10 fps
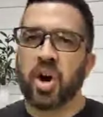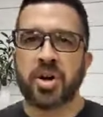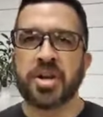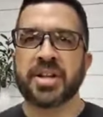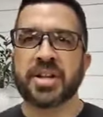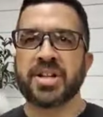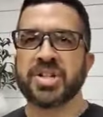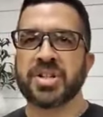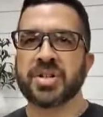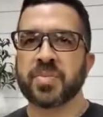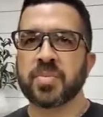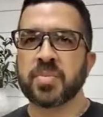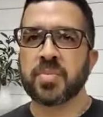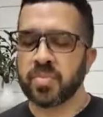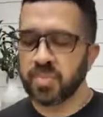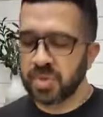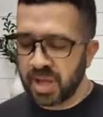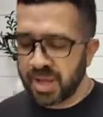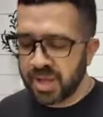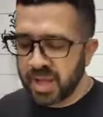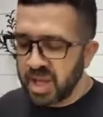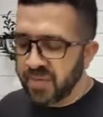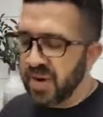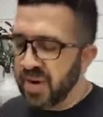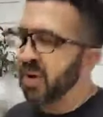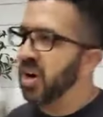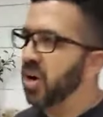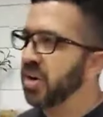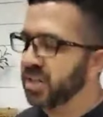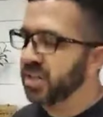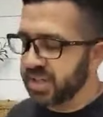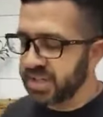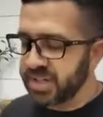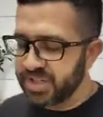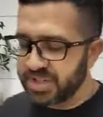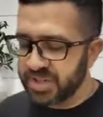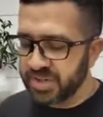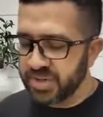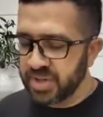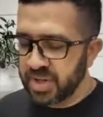hardened condition. Okay, a very hardened condition.